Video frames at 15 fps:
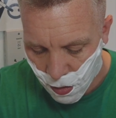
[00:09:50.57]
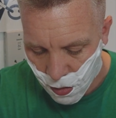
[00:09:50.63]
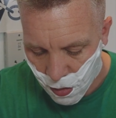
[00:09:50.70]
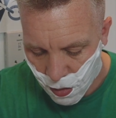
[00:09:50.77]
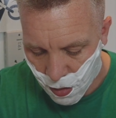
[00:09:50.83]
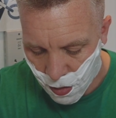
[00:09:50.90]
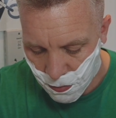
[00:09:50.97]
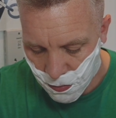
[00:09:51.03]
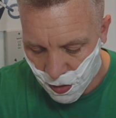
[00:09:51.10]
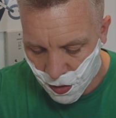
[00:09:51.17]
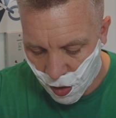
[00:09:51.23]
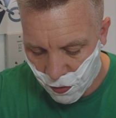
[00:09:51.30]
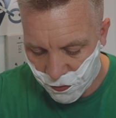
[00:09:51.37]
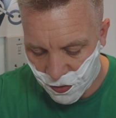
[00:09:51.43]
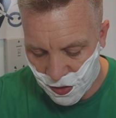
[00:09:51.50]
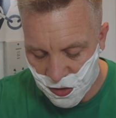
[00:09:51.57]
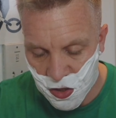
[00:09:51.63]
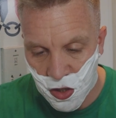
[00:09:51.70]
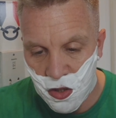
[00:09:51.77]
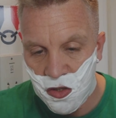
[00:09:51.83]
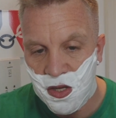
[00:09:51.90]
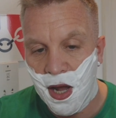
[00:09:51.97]
And hopefully it
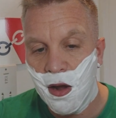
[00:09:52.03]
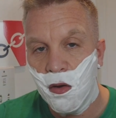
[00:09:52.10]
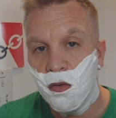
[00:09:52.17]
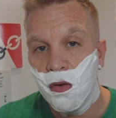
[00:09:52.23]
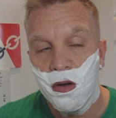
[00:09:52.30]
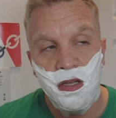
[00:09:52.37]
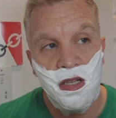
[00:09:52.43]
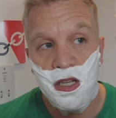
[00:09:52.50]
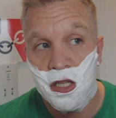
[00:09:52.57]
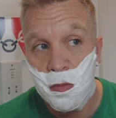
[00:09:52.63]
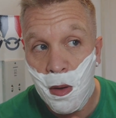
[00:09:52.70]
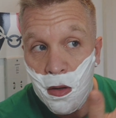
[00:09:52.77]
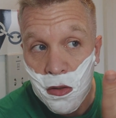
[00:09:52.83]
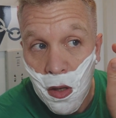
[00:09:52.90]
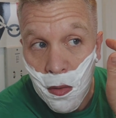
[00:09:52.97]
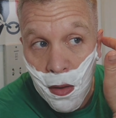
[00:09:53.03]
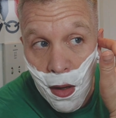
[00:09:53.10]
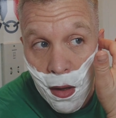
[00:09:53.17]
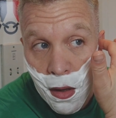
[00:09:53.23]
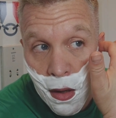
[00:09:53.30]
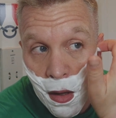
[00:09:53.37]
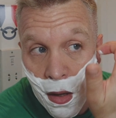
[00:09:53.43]
turns out alright and it smells okay.